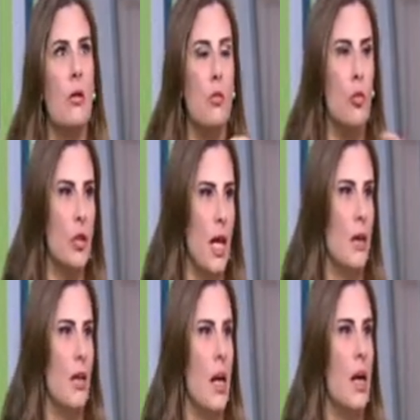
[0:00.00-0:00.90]
remote
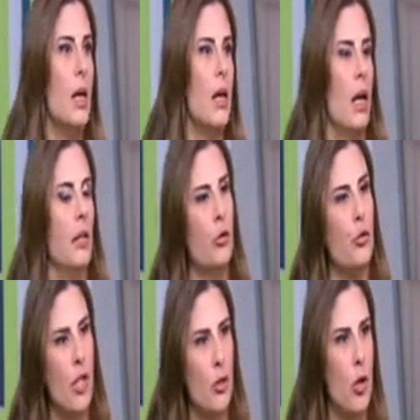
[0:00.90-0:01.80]
area, I'll do
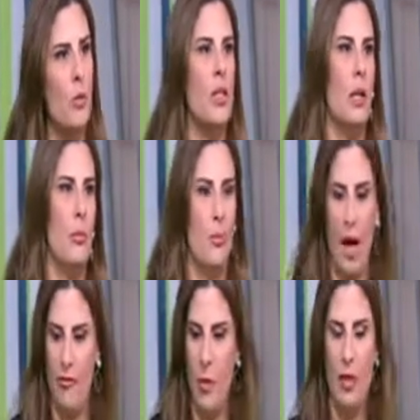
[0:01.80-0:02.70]
my job and I'll
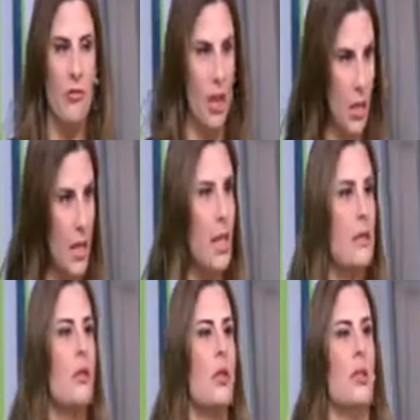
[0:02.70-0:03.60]
have my family
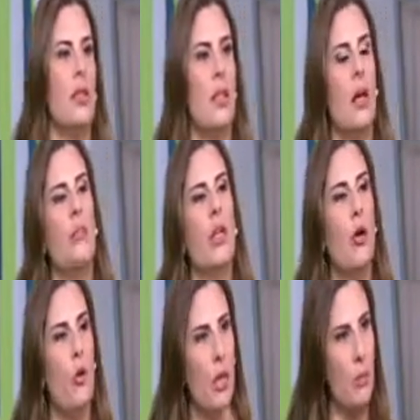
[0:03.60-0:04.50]
in the city, I'll be
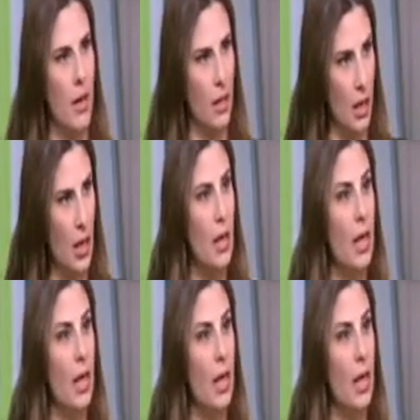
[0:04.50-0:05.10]
going back.